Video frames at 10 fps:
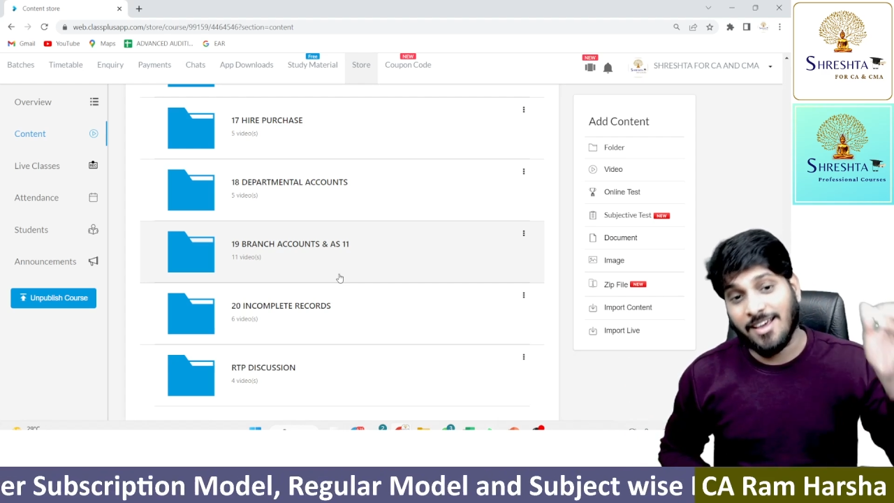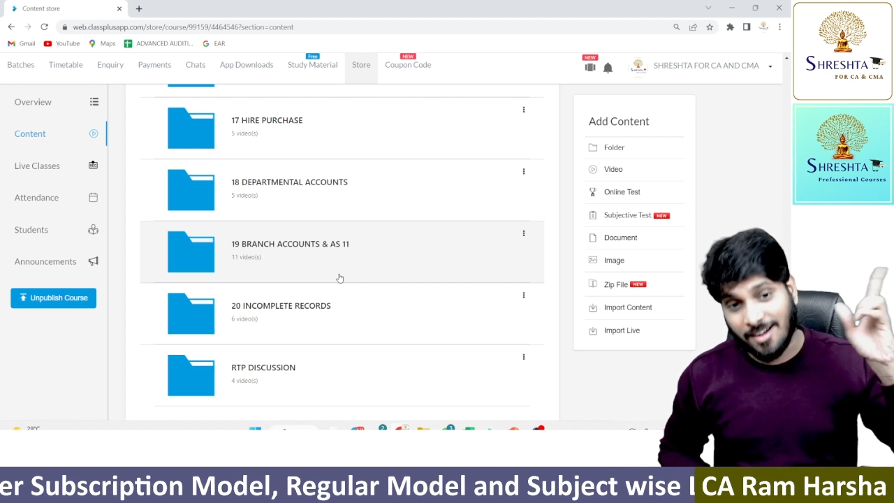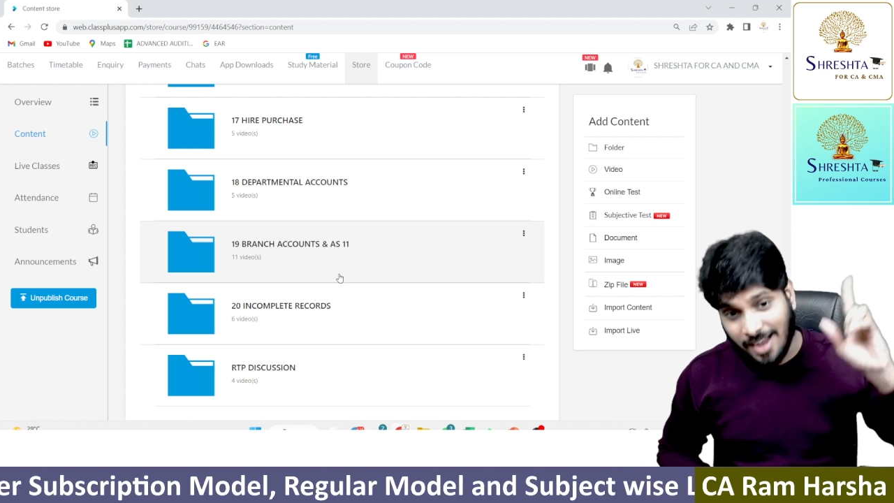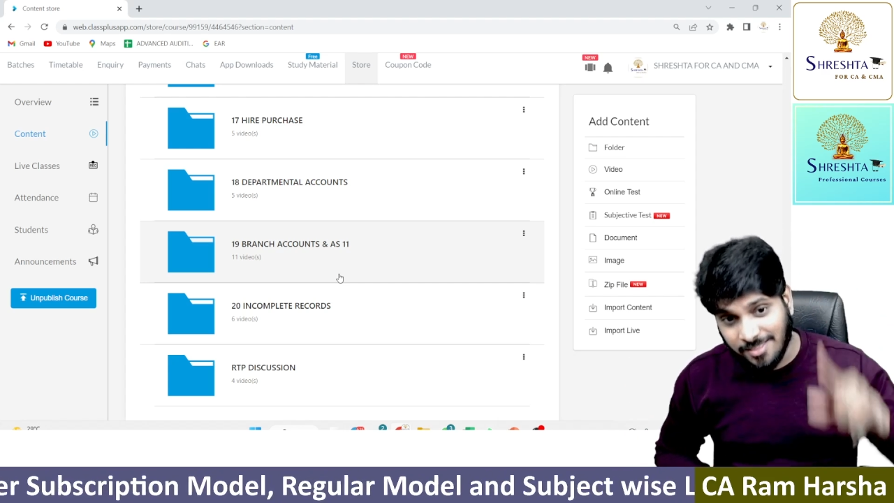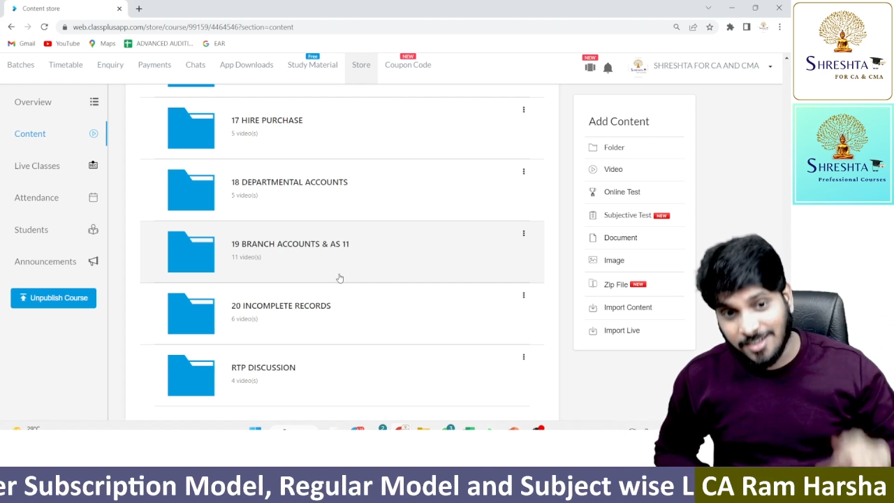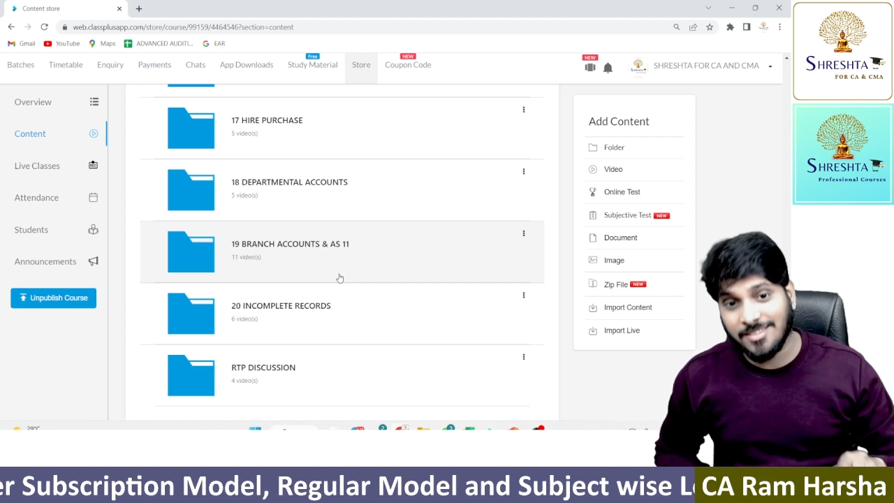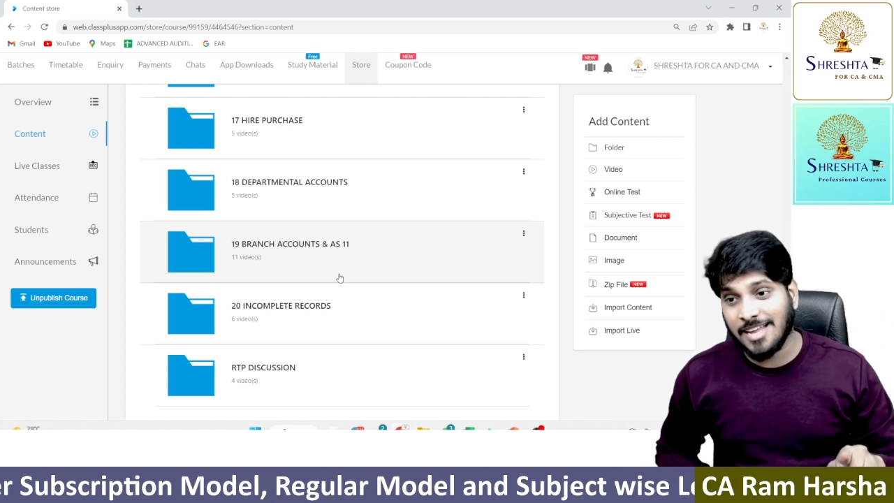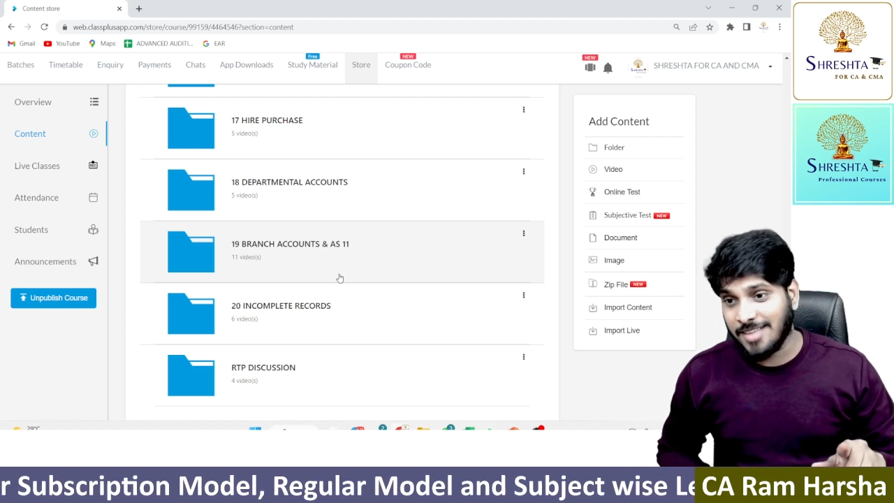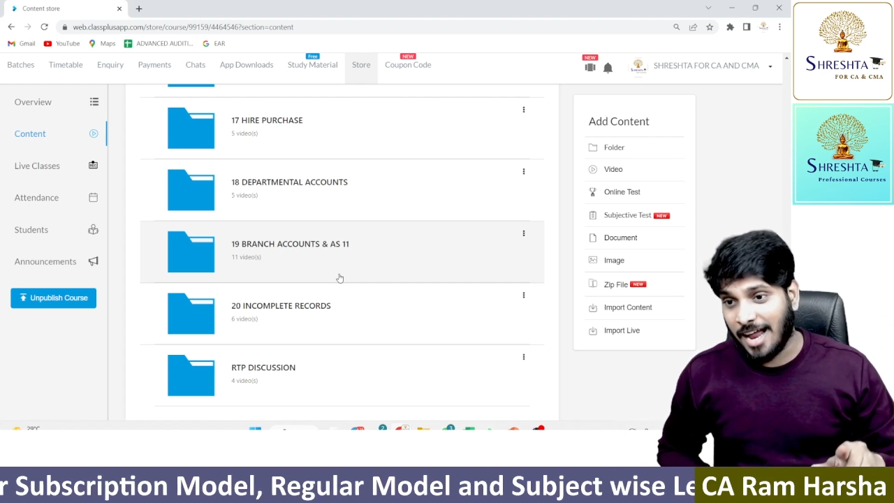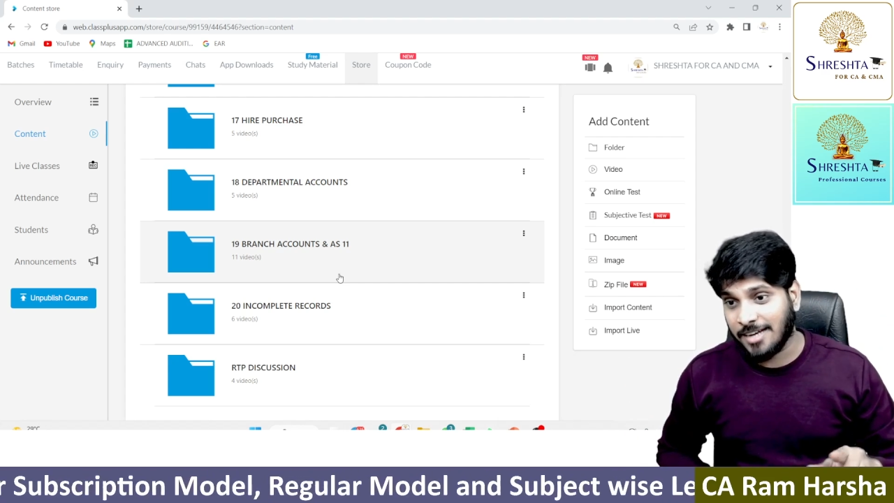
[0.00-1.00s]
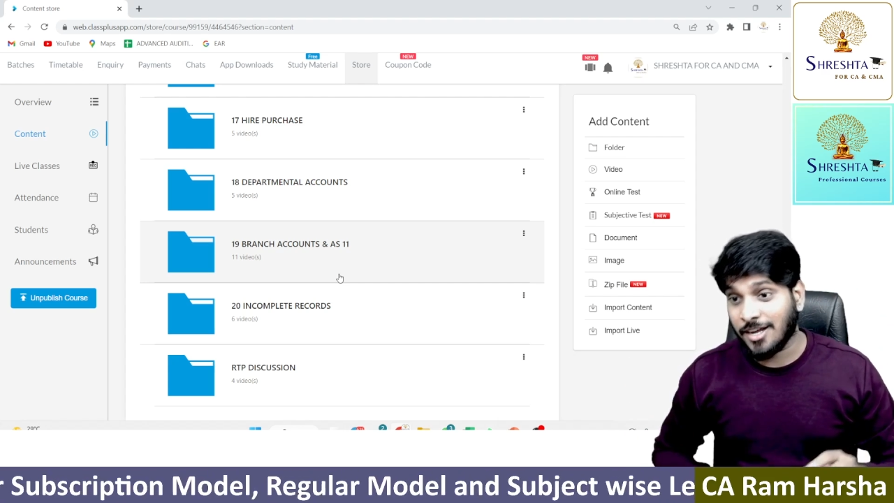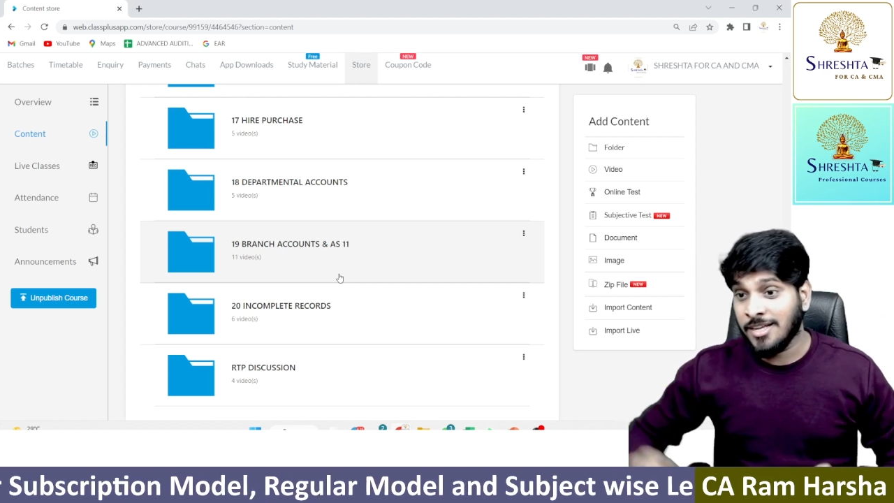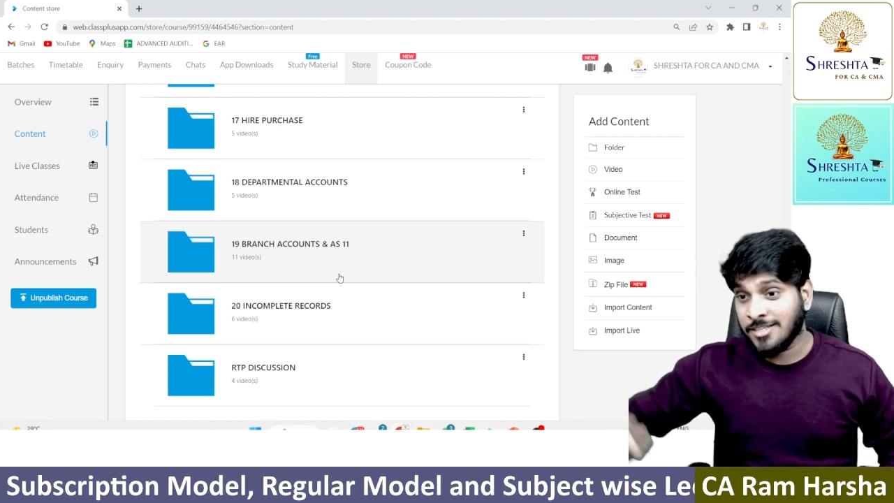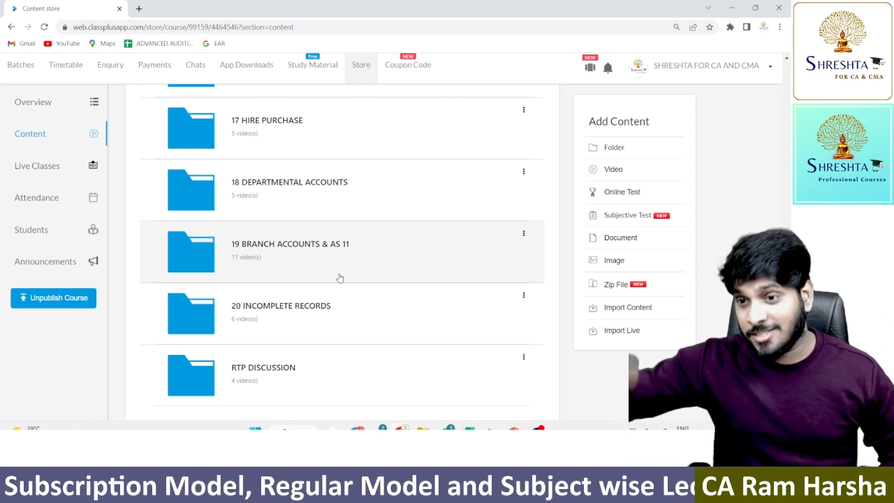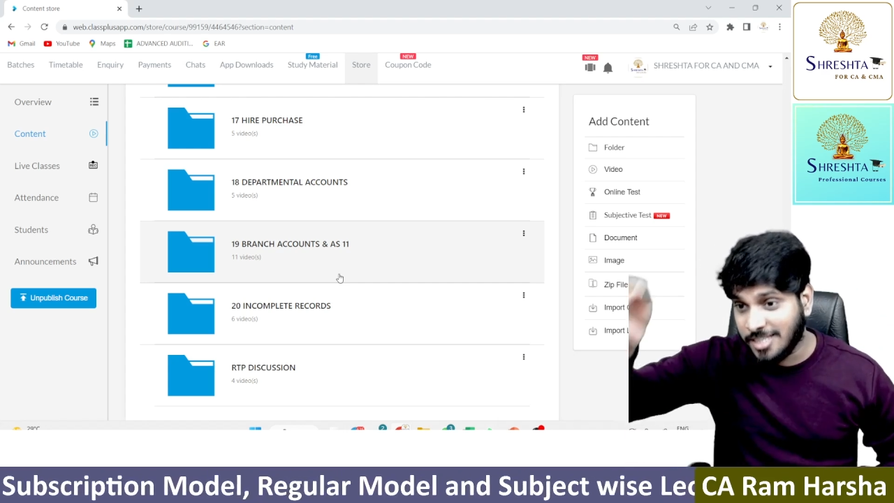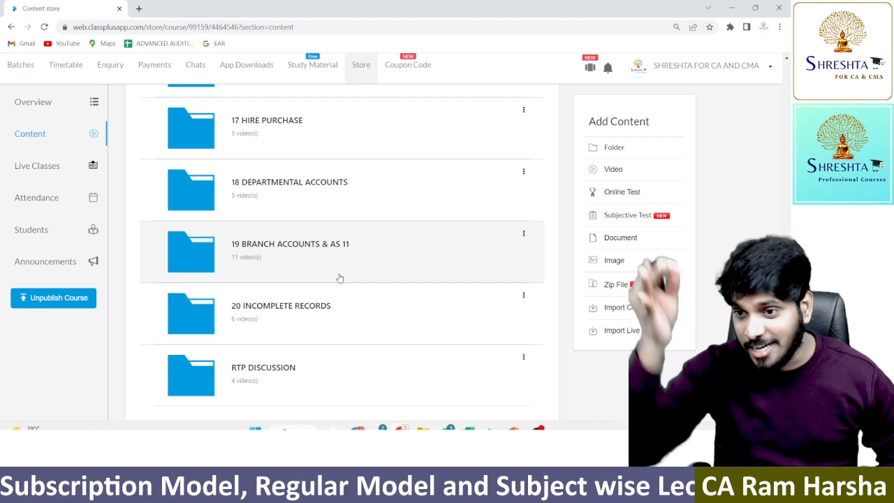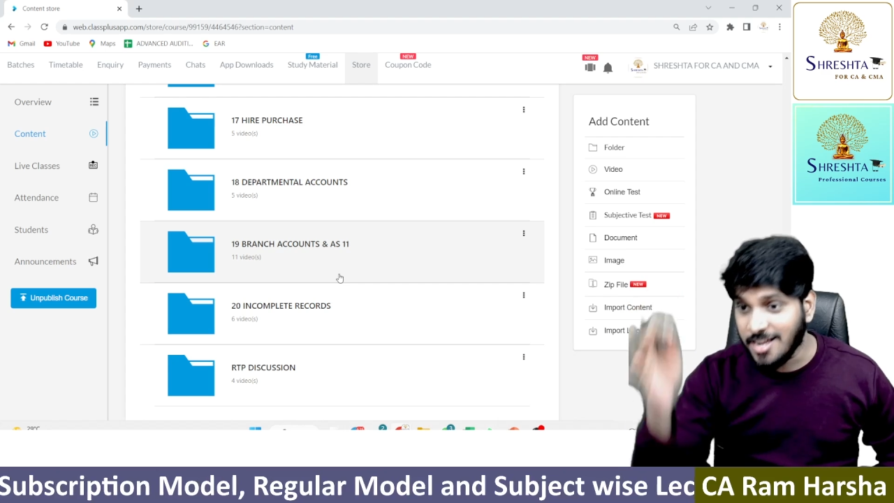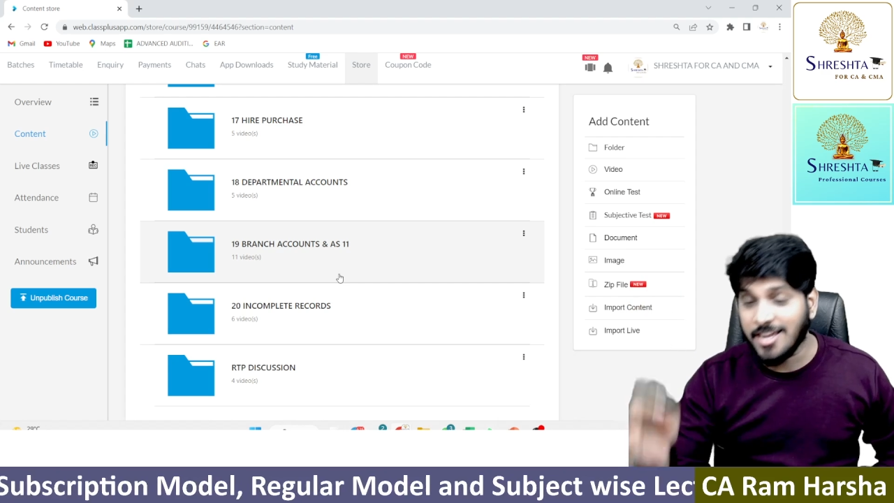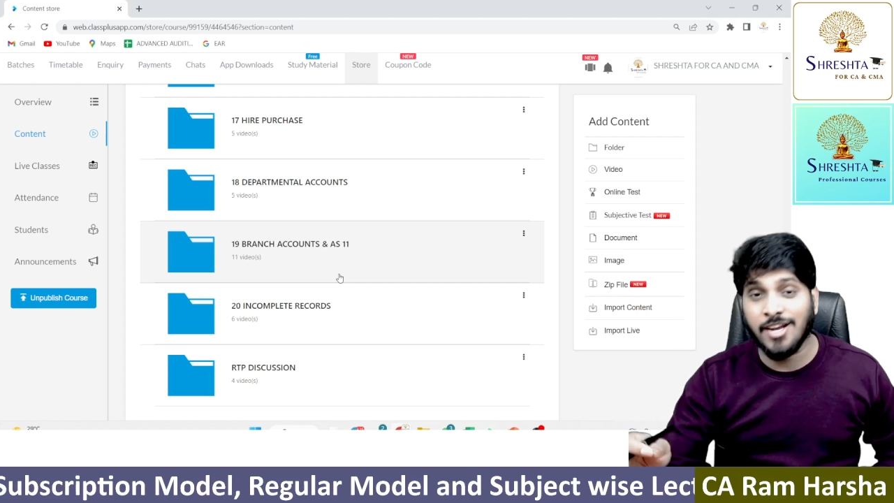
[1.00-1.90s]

Rather than that, sitting in